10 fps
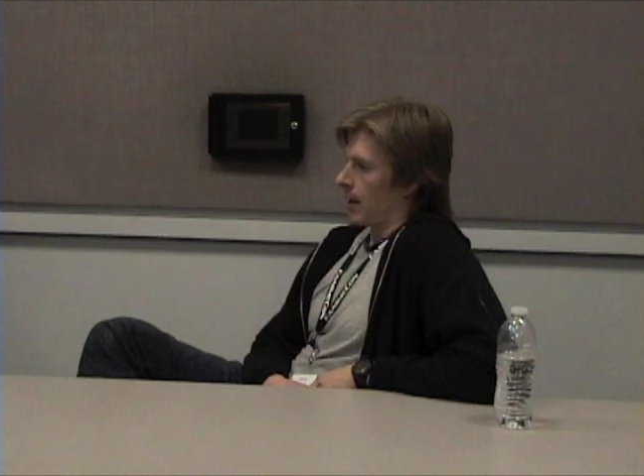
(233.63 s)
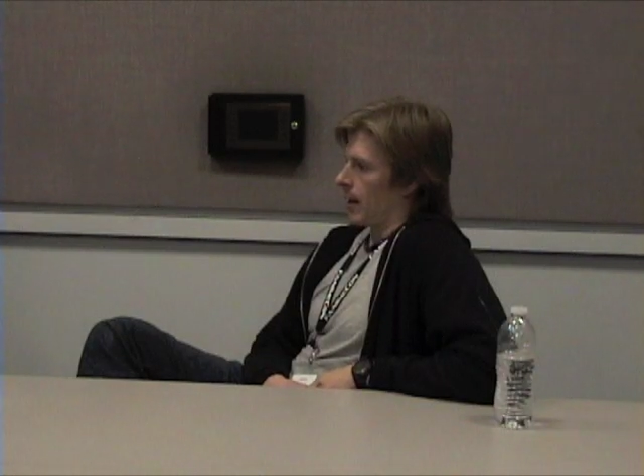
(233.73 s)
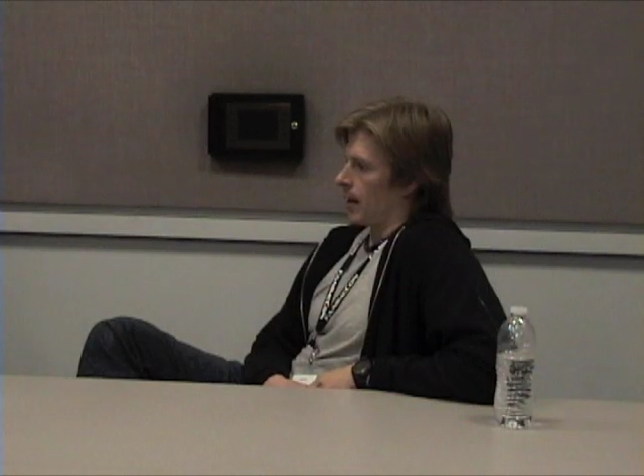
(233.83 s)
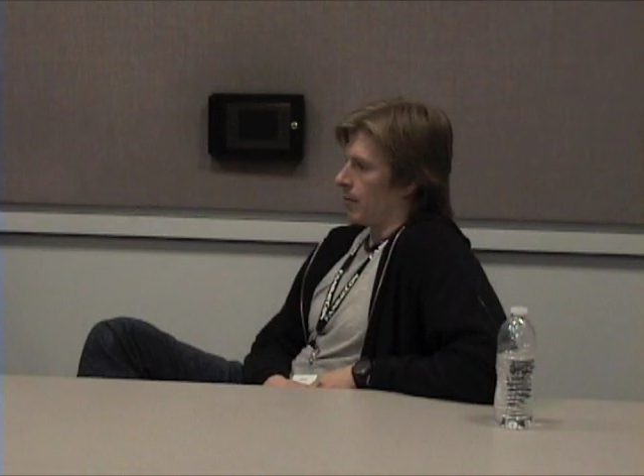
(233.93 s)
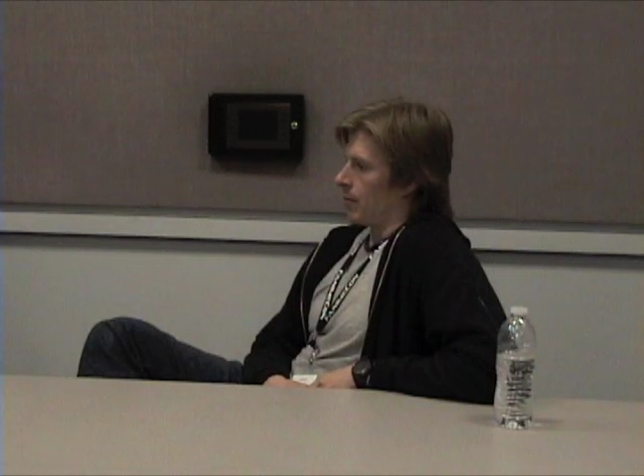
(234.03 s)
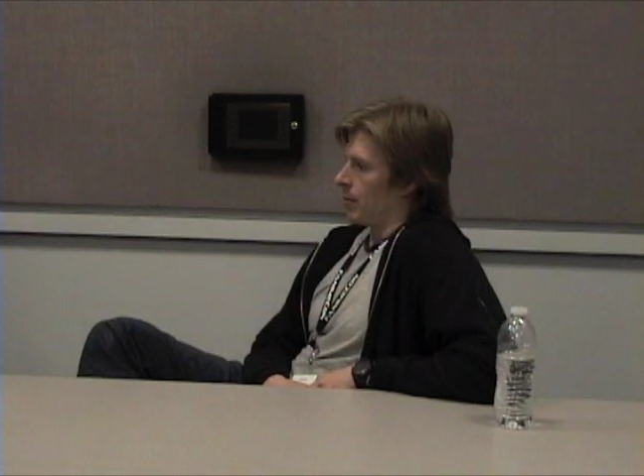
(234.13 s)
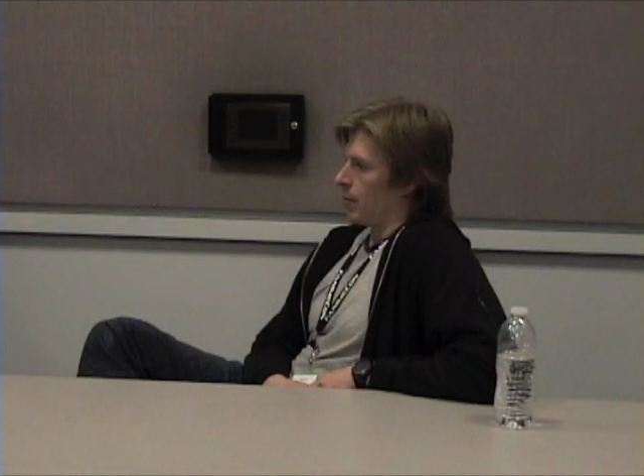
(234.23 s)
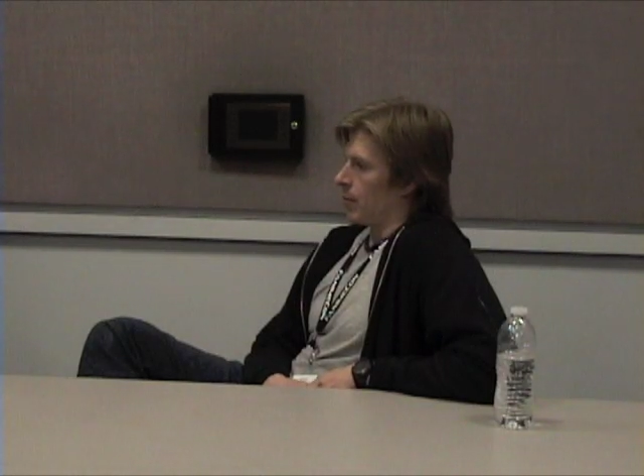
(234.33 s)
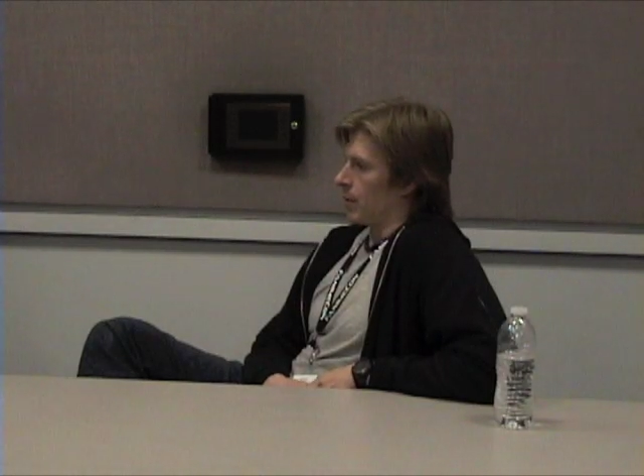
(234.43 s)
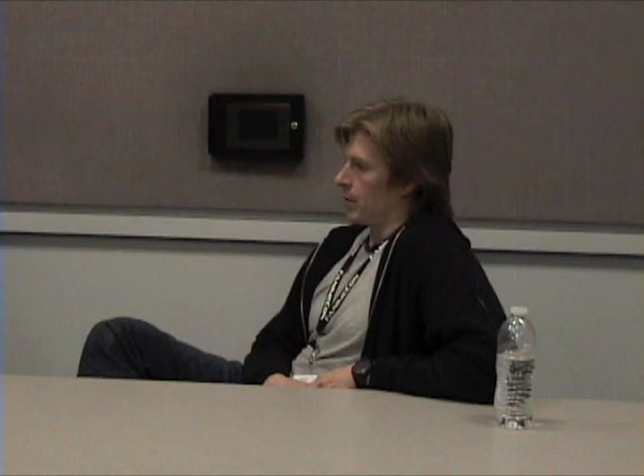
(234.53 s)
kind of
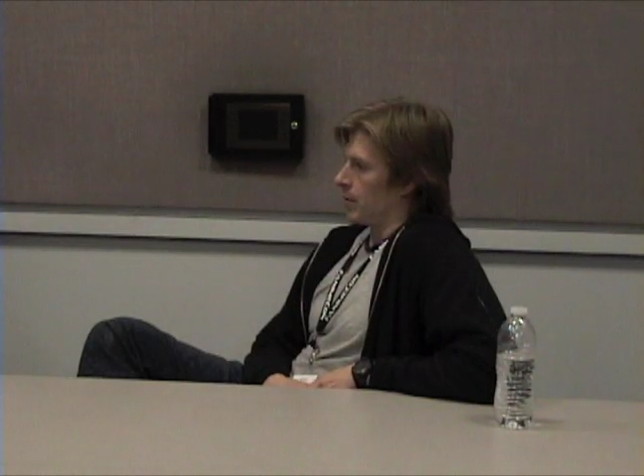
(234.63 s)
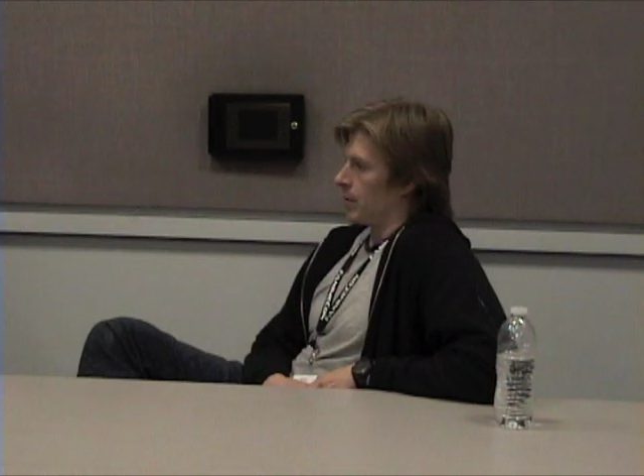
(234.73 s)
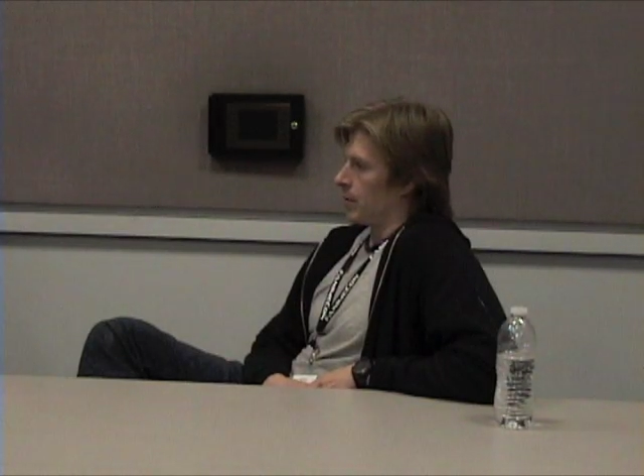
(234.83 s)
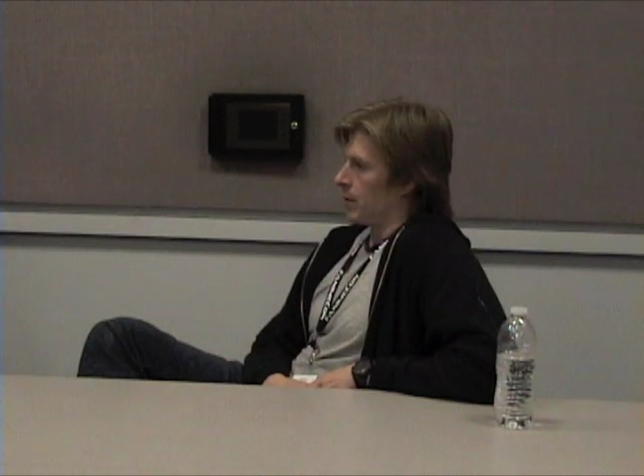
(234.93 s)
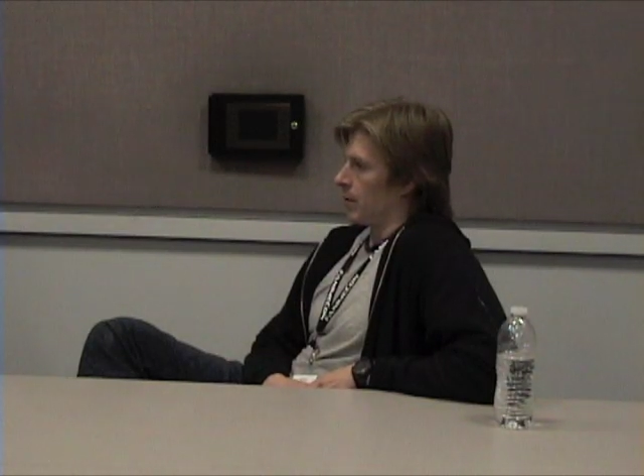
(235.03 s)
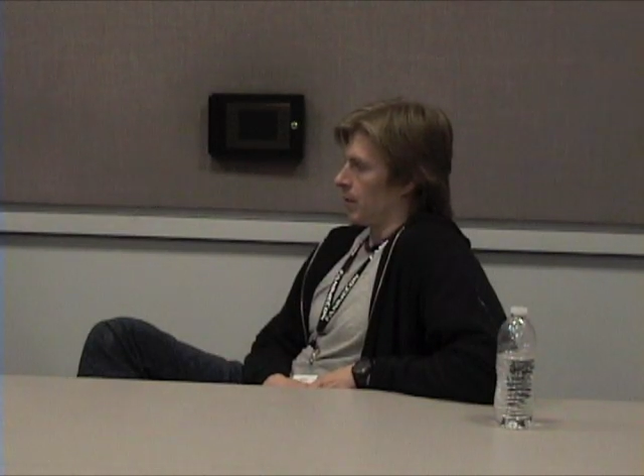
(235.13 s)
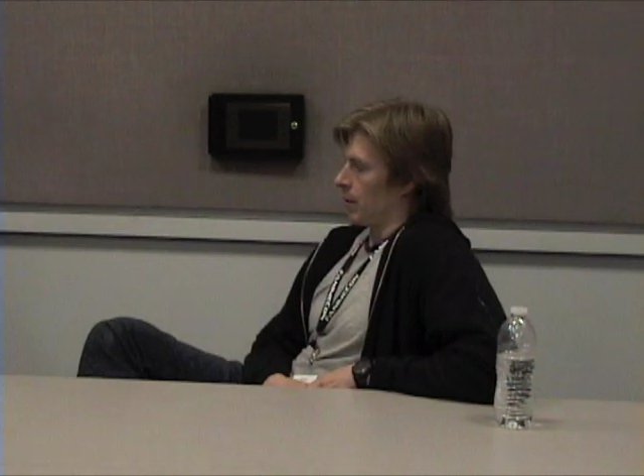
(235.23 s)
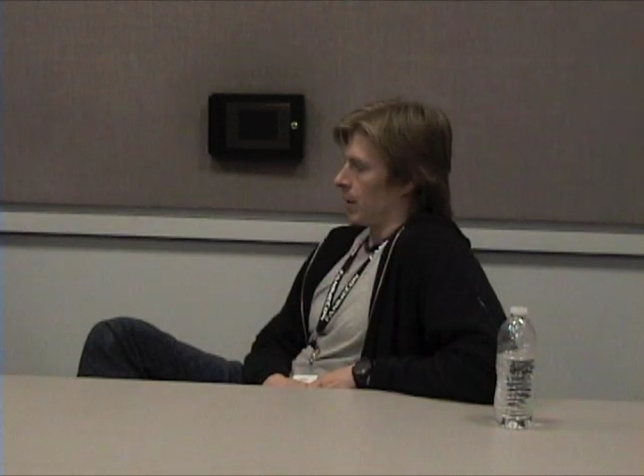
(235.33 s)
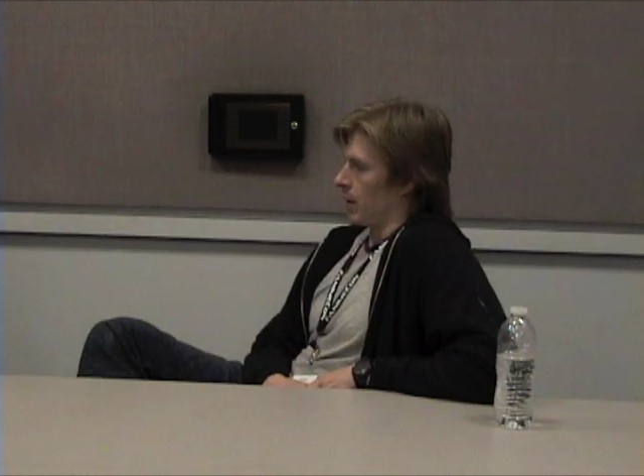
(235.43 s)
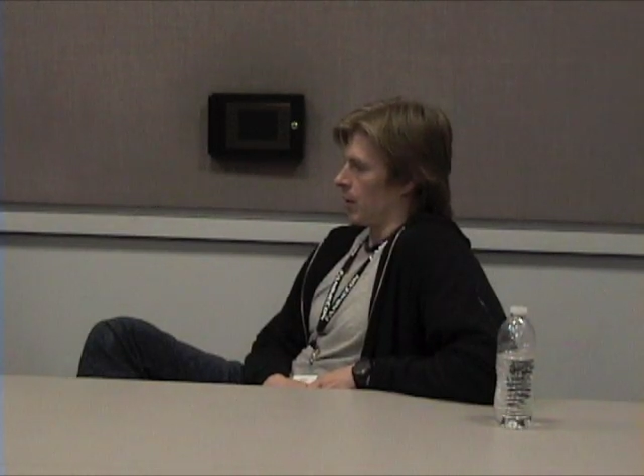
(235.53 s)
was
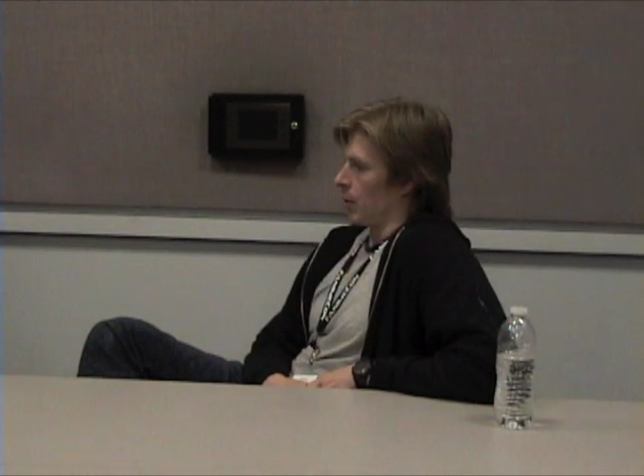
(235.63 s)
the